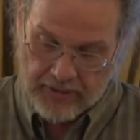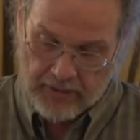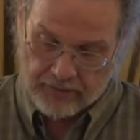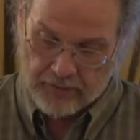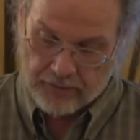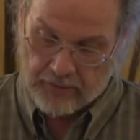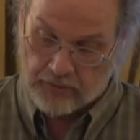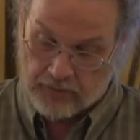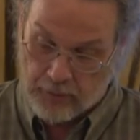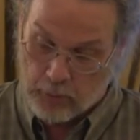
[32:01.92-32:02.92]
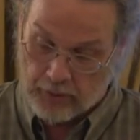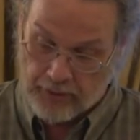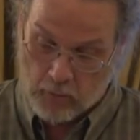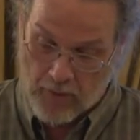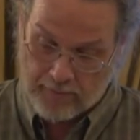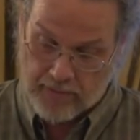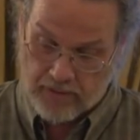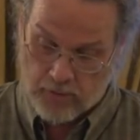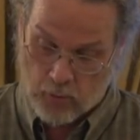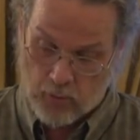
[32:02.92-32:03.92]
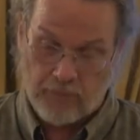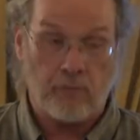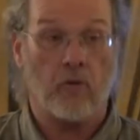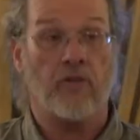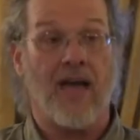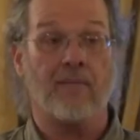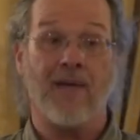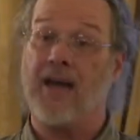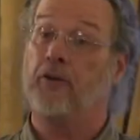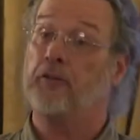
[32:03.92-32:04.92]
existence of nuclear weapons, or for that matter,